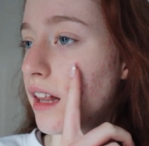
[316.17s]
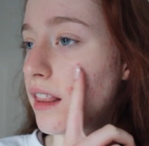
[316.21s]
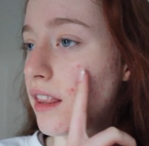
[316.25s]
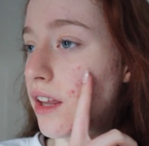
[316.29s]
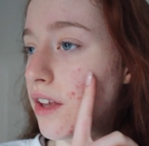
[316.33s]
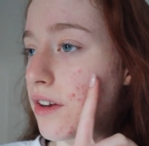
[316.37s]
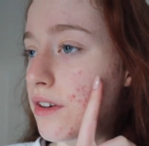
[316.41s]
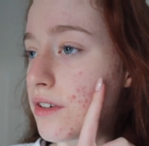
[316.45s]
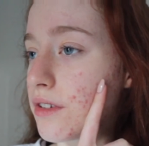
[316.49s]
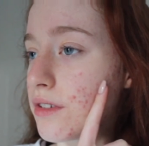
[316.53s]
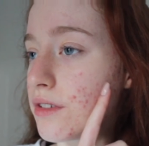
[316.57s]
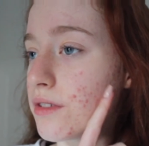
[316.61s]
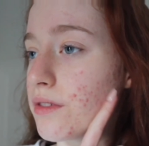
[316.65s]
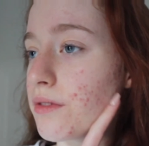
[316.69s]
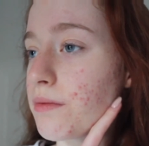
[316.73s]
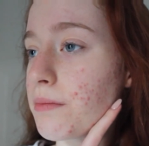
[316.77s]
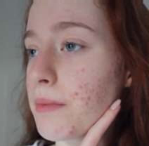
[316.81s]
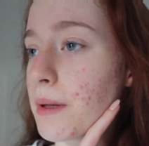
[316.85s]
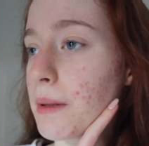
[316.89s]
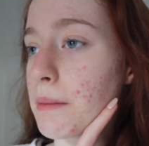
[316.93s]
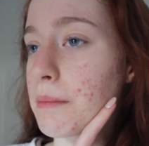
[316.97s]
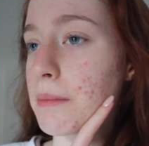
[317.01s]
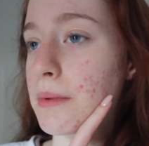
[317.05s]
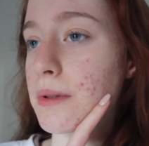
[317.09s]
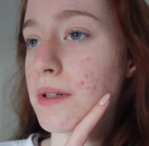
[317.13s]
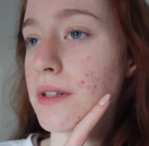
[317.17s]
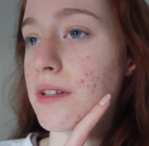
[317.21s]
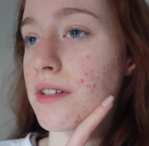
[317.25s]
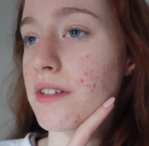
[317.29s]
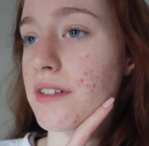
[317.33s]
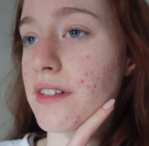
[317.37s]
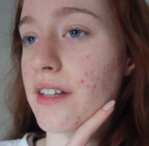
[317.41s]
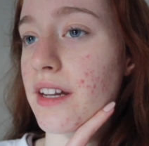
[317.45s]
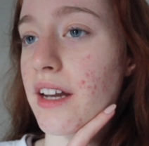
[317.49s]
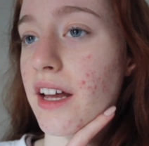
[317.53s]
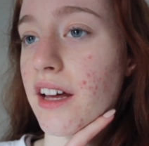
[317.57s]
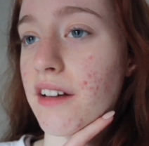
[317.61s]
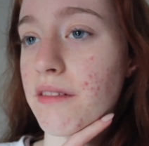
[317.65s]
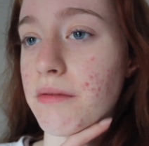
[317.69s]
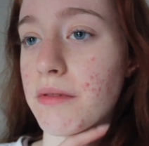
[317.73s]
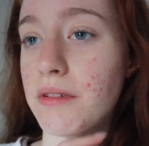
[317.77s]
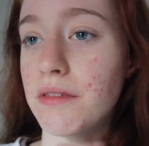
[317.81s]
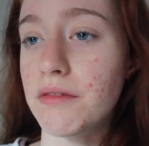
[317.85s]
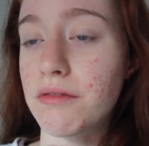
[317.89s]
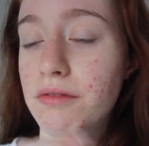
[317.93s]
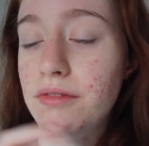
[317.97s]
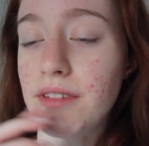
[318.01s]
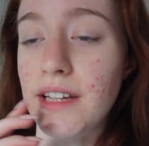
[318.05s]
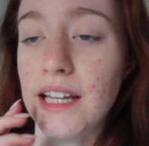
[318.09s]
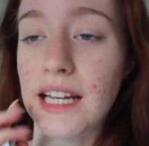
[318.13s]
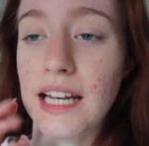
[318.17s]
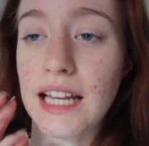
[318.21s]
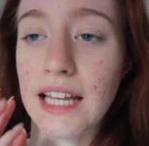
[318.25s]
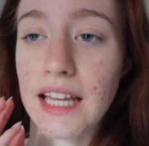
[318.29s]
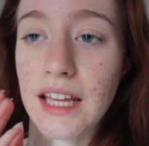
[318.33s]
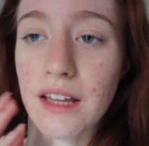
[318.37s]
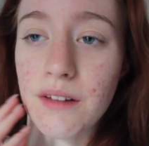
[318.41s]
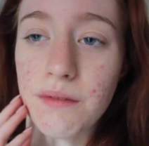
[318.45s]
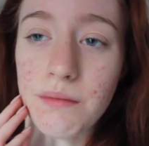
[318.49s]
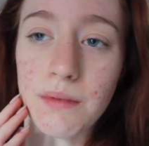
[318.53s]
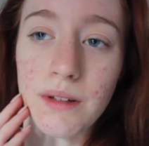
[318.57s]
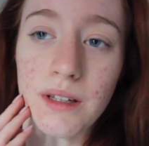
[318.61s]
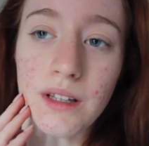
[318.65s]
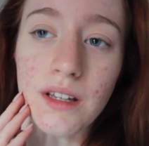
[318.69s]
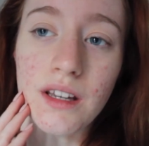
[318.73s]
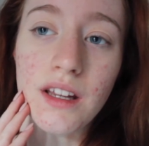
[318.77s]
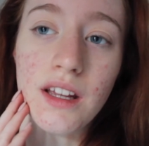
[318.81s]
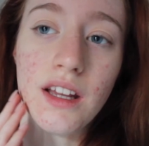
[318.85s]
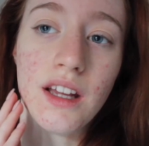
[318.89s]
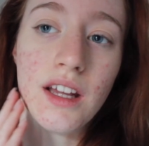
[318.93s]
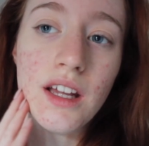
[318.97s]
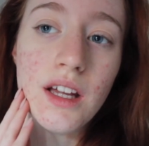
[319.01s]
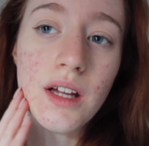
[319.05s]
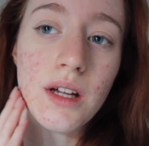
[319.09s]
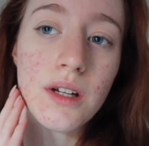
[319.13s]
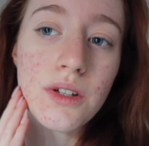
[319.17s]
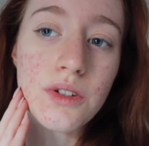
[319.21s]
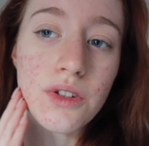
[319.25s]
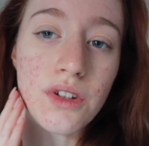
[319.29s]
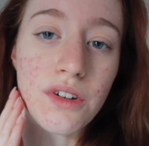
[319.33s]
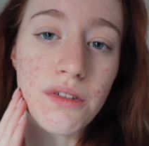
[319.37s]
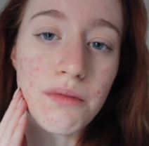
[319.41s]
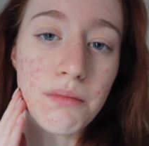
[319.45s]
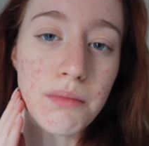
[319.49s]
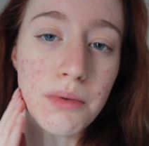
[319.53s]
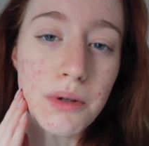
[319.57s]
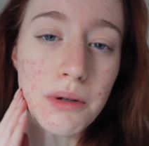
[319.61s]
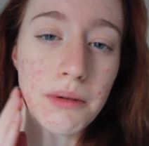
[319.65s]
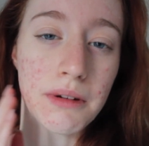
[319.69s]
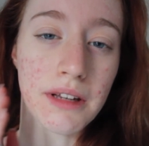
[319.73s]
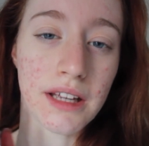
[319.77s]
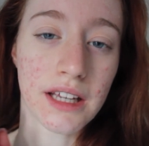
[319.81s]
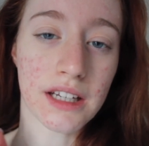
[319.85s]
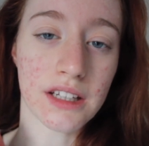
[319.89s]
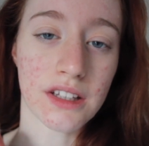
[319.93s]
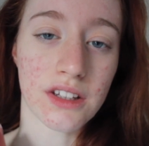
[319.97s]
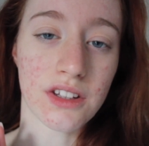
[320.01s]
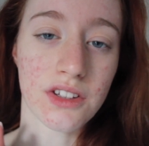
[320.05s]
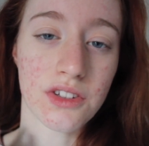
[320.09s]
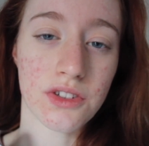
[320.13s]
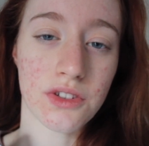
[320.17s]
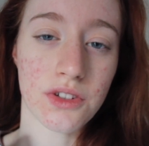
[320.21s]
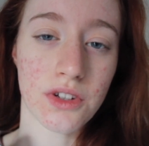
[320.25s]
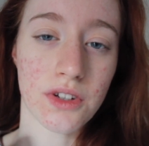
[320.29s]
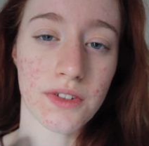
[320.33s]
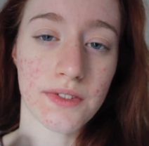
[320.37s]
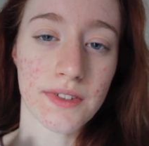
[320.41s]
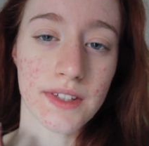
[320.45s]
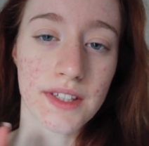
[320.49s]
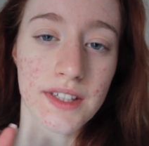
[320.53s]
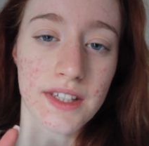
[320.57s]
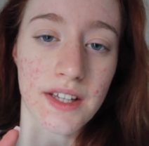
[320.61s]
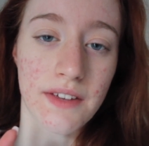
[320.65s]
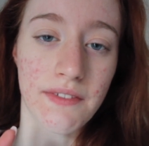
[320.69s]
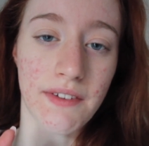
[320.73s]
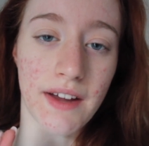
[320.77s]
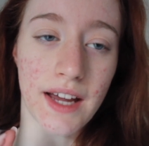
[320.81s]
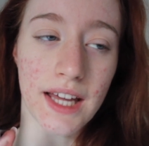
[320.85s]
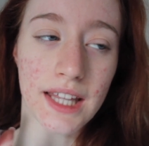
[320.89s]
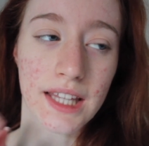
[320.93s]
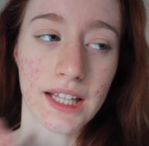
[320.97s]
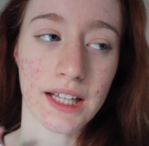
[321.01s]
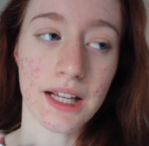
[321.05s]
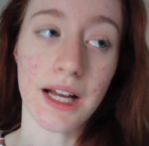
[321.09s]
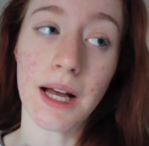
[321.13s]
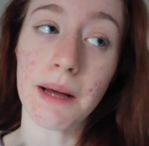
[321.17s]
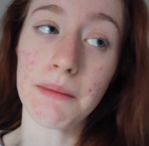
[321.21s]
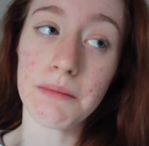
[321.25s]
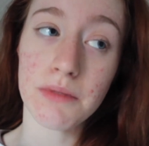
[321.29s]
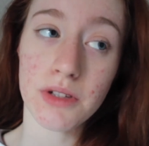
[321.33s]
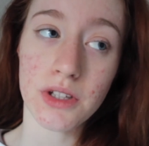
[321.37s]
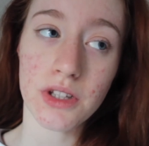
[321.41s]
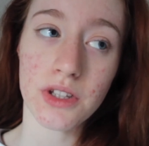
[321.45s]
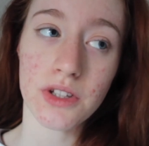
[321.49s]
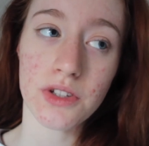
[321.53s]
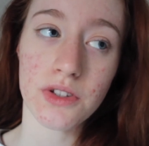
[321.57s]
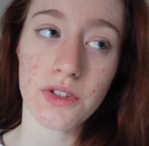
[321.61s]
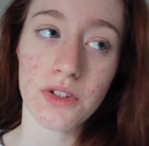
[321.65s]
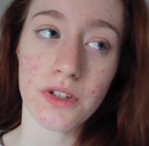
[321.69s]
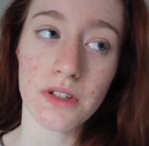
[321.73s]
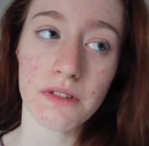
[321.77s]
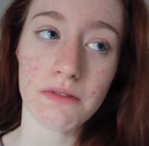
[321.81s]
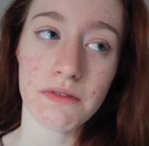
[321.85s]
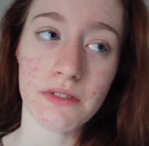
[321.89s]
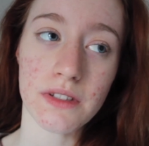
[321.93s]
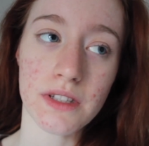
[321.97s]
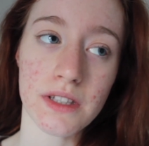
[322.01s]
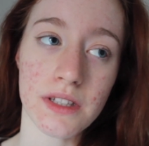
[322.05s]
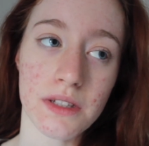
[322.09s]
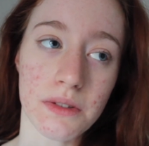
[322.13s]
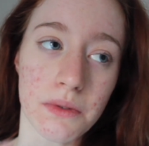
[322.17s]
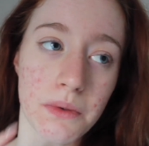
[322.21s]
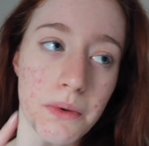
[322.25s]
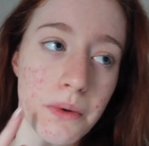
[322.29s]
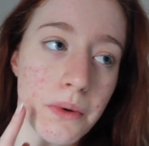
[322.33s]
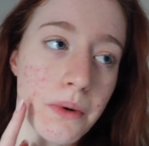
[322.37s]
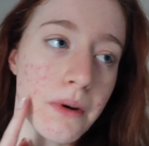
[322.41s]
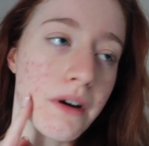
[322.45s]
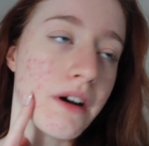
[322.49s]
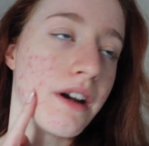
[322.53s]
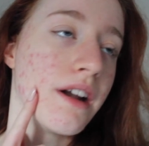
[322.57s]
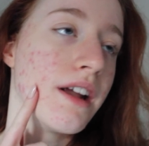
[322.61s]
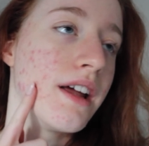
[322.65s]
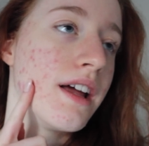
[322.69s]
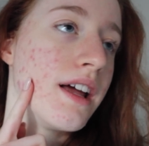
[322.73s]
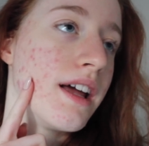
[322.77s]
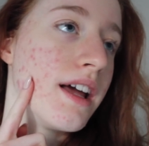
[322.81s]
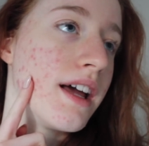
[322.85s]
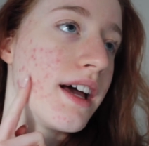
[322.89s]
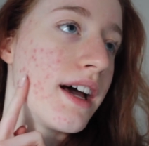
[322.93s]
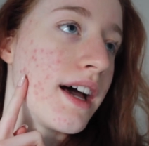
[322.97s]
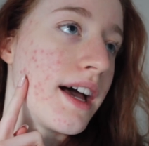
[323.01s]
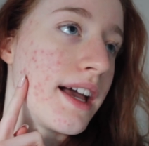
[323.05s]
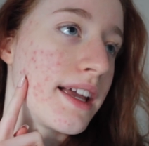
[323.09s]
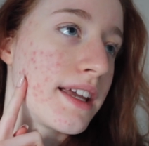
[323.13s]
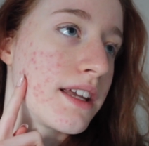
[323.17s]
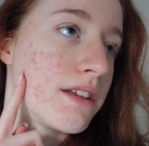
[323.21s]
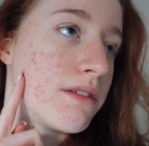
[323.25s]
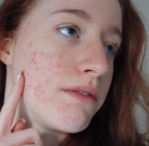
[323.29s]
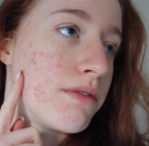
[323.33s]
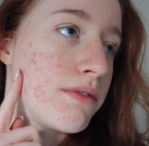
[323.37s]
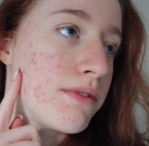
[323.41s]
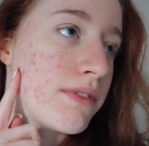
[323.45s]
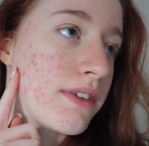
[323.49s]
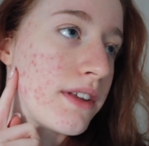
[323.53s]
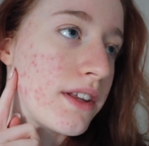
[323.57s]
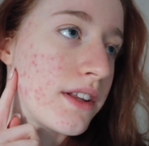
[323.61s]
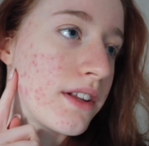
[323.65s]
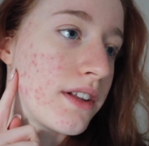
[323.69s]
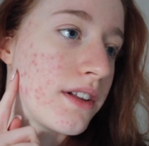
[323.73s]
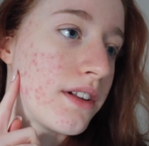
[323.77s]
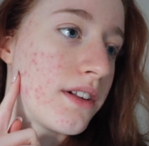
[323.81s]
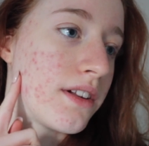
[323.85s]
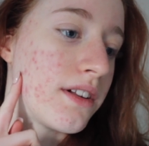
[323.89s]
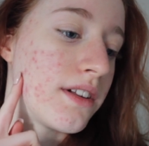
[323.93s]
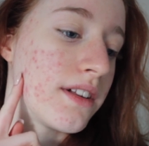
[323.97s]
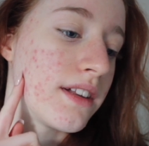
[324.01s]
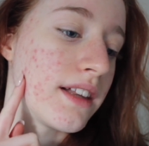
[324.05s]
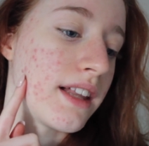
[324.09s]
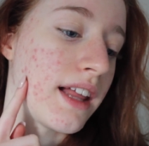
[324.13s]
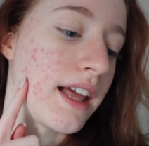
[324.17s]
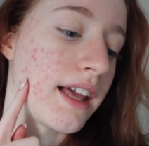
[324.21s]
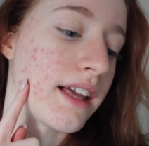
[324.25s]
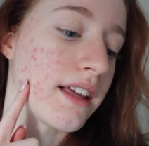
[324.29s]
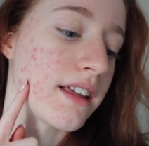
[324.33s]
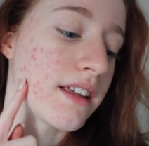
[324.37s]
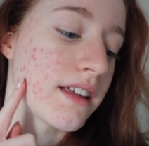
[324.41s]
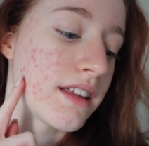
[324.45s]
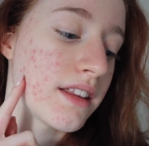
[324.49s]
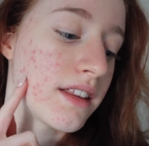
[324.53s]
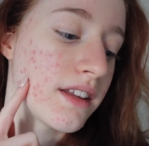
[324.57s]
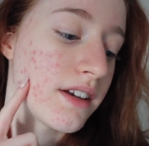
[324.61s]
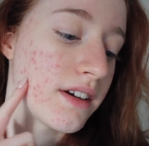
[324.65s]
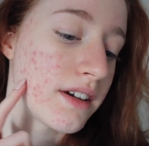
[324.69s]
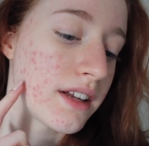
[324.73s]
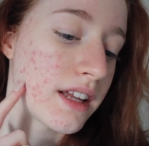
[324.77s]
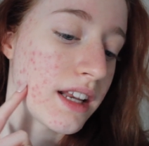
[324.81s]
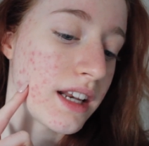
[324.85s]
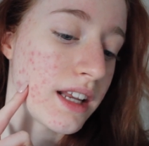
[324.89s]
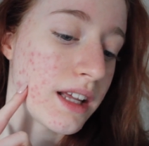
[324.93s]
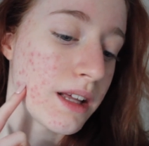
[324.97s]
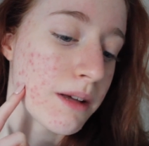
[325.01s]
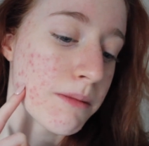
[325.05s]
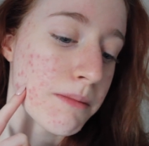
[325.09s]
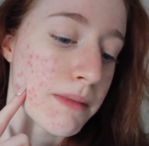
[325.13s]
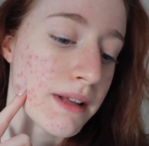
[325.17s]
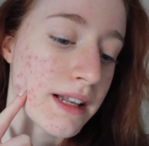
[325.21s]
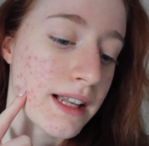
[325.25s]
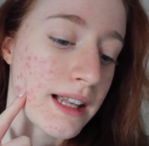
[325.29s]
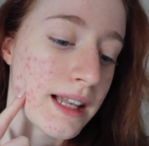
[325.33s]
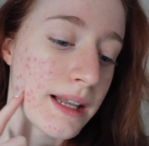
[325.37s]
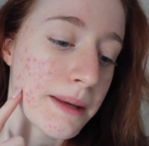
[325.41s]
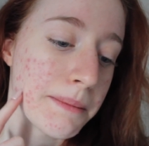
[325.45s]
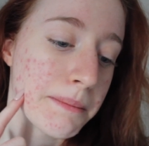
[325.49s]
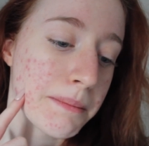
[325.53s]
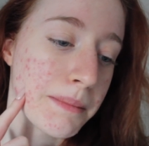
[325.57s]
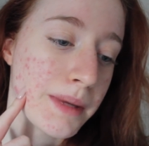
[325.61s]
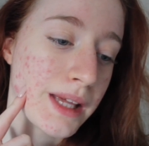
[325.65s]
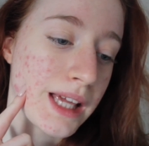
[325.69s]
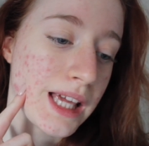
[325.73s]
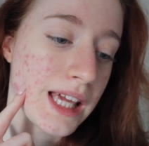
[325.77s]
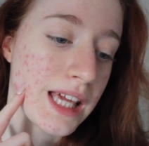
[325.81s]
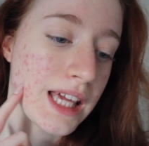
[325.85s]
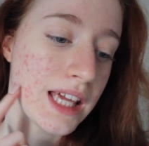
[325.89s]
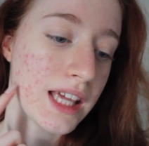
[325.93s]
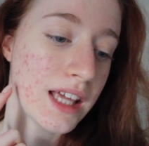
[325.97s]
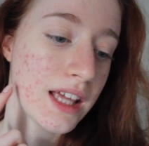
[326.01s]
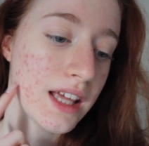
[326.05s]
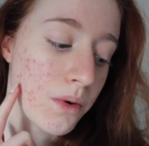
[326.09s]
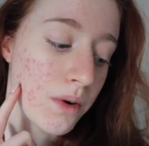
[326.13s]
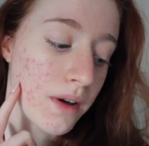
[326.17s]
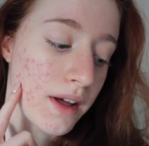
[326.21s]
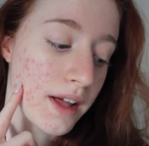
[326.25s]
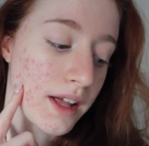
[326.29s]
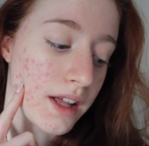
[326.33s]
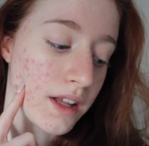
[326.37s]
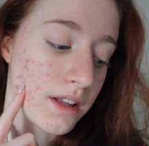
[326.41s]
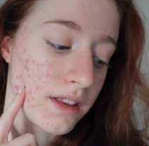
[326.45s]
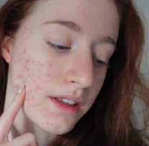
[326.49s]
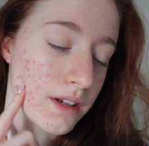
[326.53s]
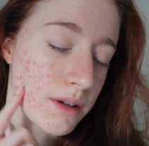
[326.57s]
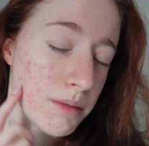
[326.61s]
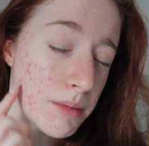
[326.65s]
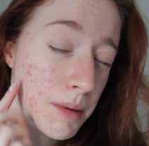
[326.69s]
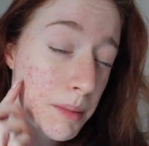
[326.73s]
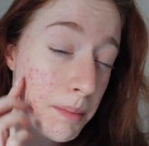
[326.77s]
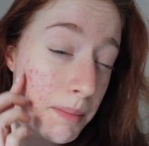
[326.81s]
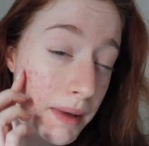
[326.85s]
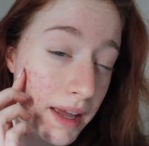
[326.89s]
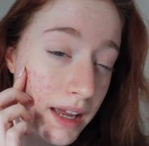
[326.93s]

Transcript: A lot of pimples that I've been feeling have been sort of brewing under the surface have either come to the surface or I can feel like they're getting a bit lumpy and they're a bit